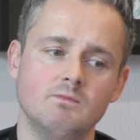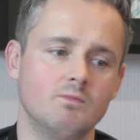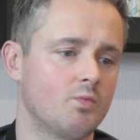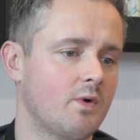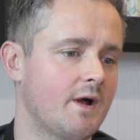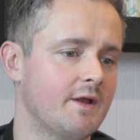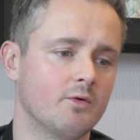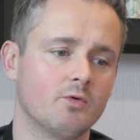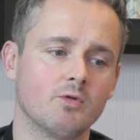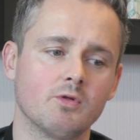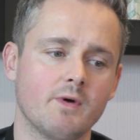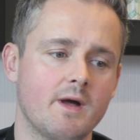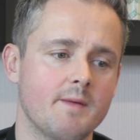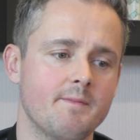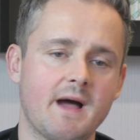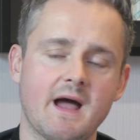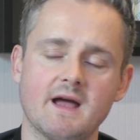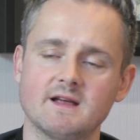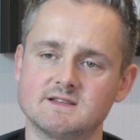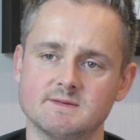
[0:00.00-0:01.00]
went all the way
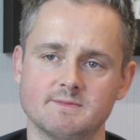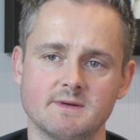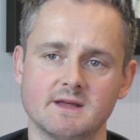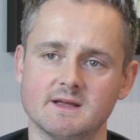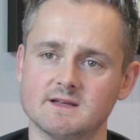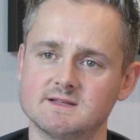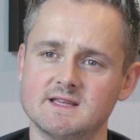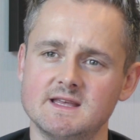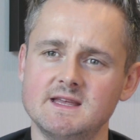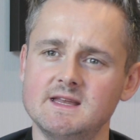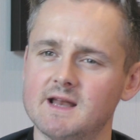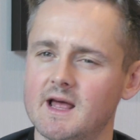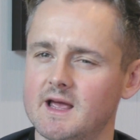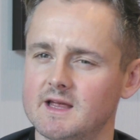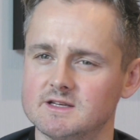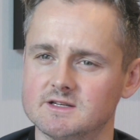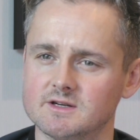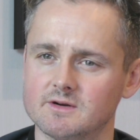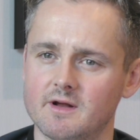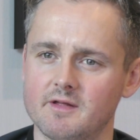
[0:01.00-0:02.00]
back to being a
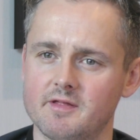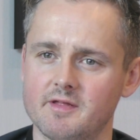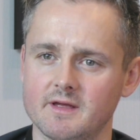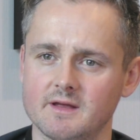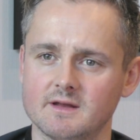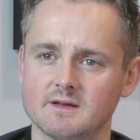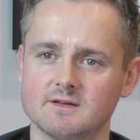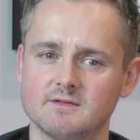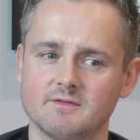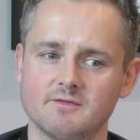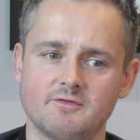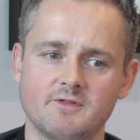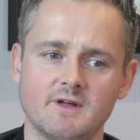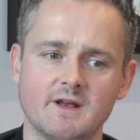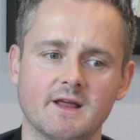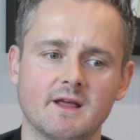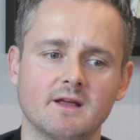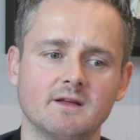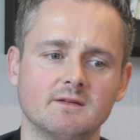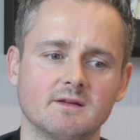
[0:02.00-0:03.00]
teenager, I think. Okay.
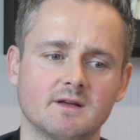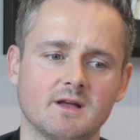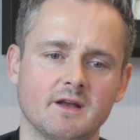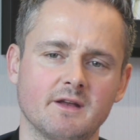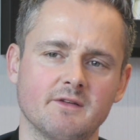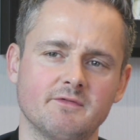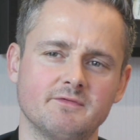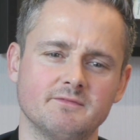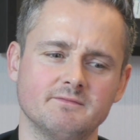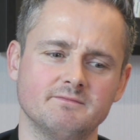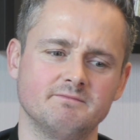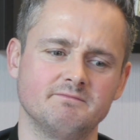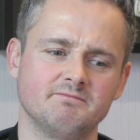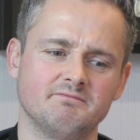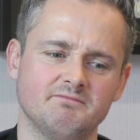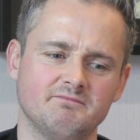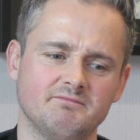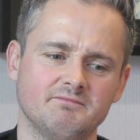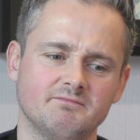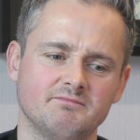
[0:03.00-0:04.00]
Feeling kind of
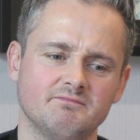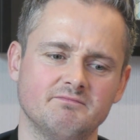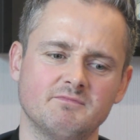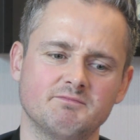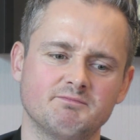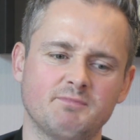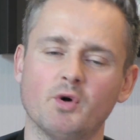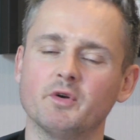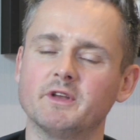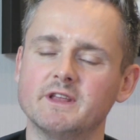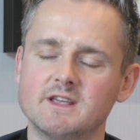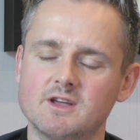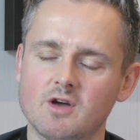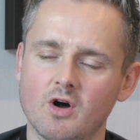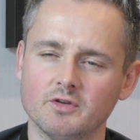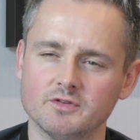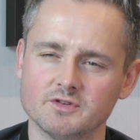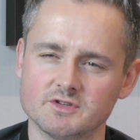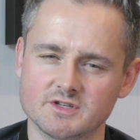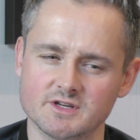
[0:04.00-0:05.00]
body
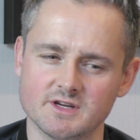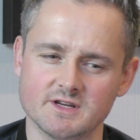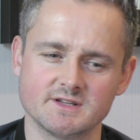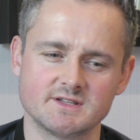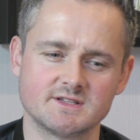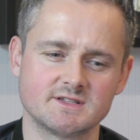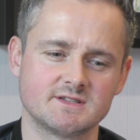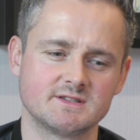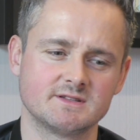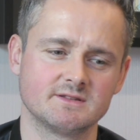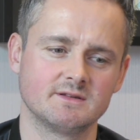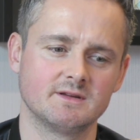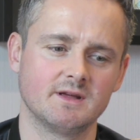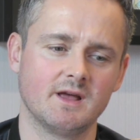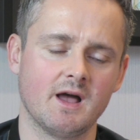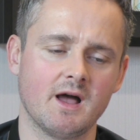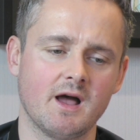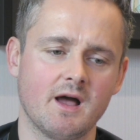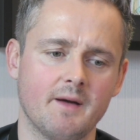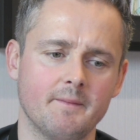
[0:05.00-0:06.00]
conscious,
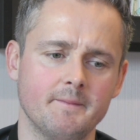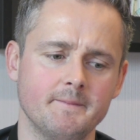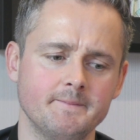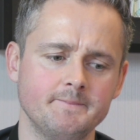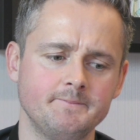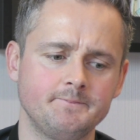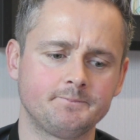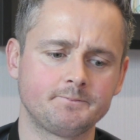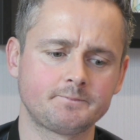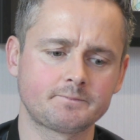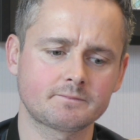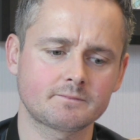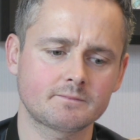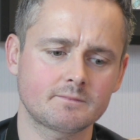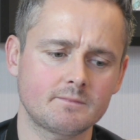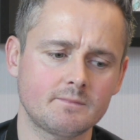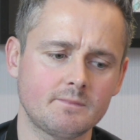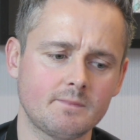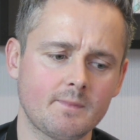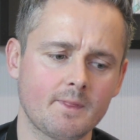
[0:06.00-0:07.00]
mm. um,
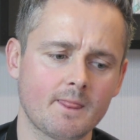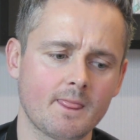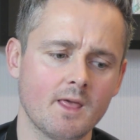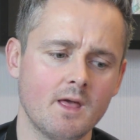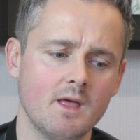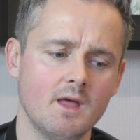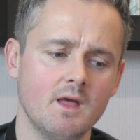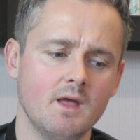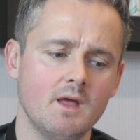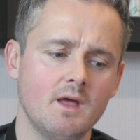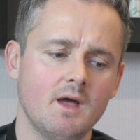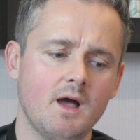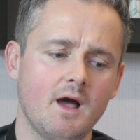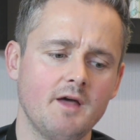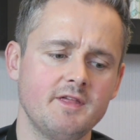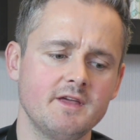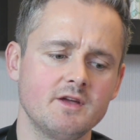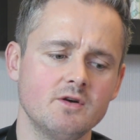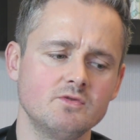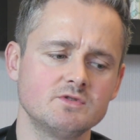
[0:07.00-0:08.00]

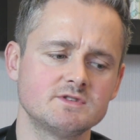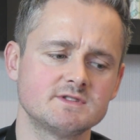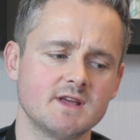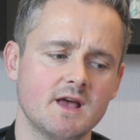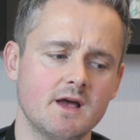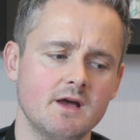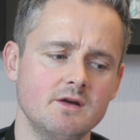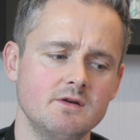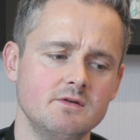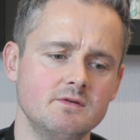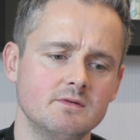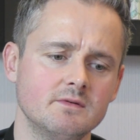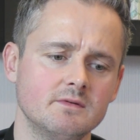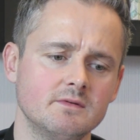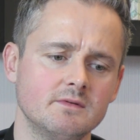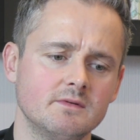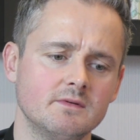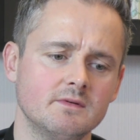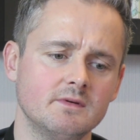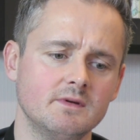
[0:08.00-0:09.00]
I think also,
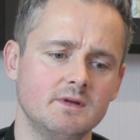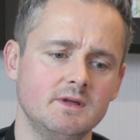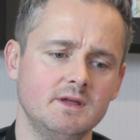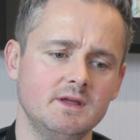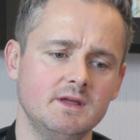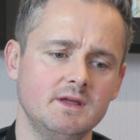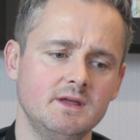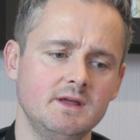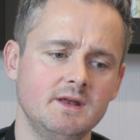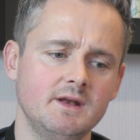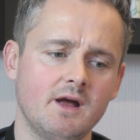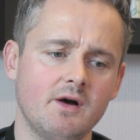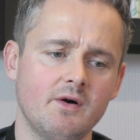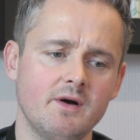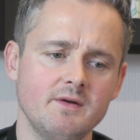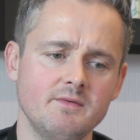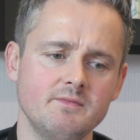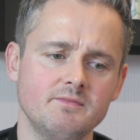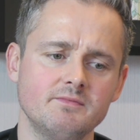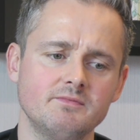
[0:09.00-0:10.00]
you know,
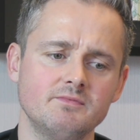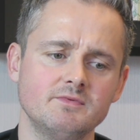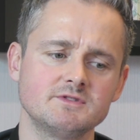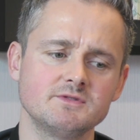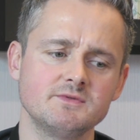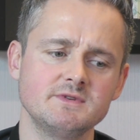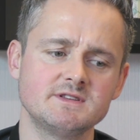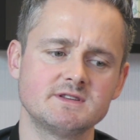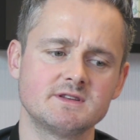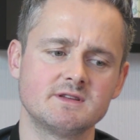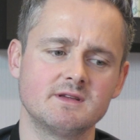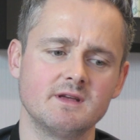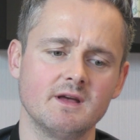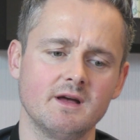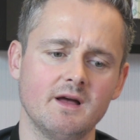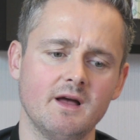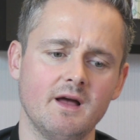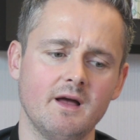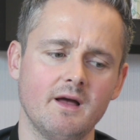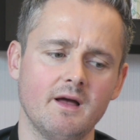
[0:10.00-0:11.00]
I was always,
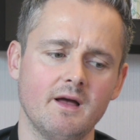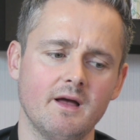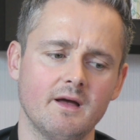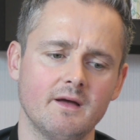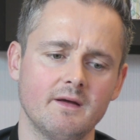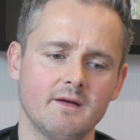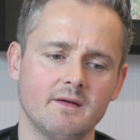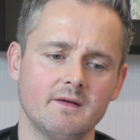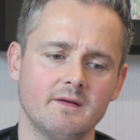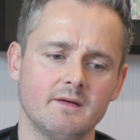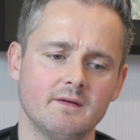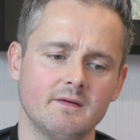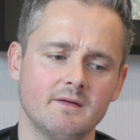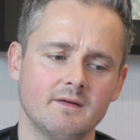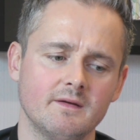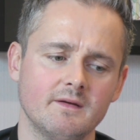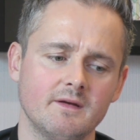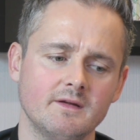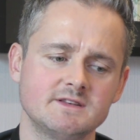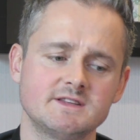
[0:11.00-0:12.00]
uh,
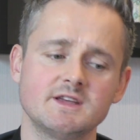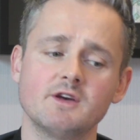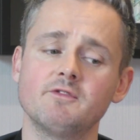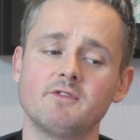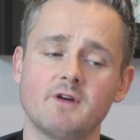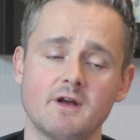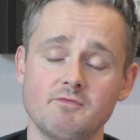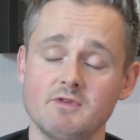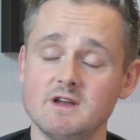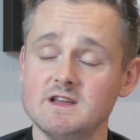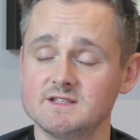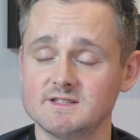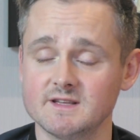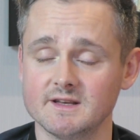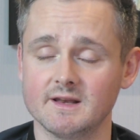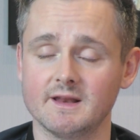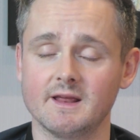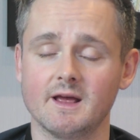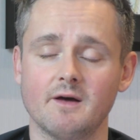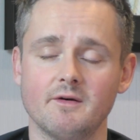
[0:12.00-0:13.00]
until very
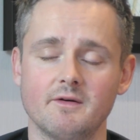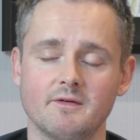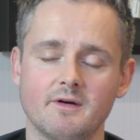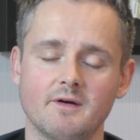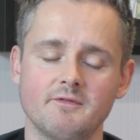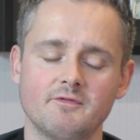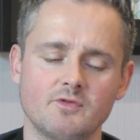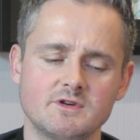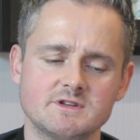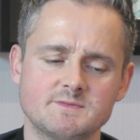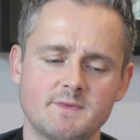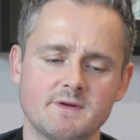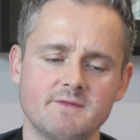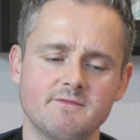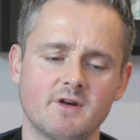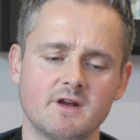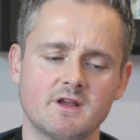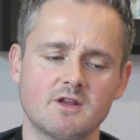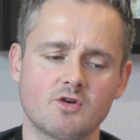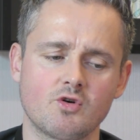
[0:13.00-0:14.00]
recently, I, I've always
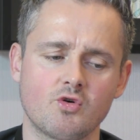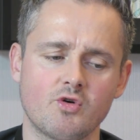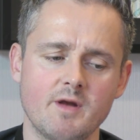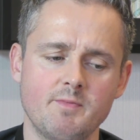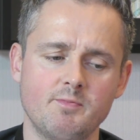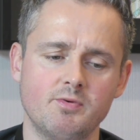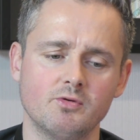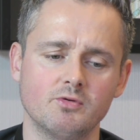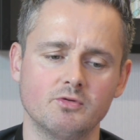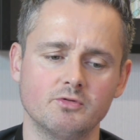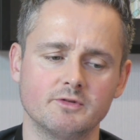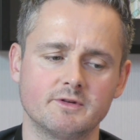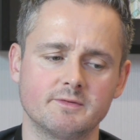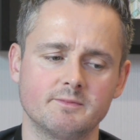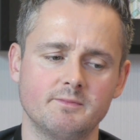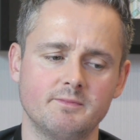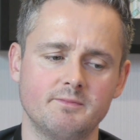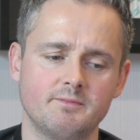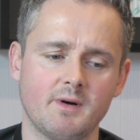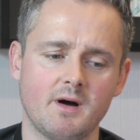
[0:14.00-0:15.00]
been very crippled
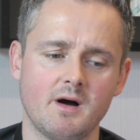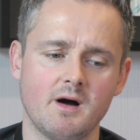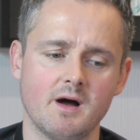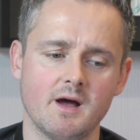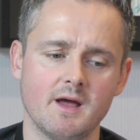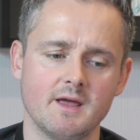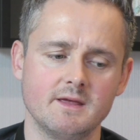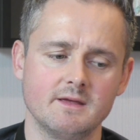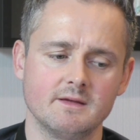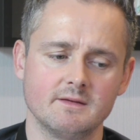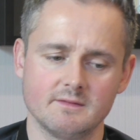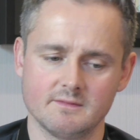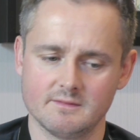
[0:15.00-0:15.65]
by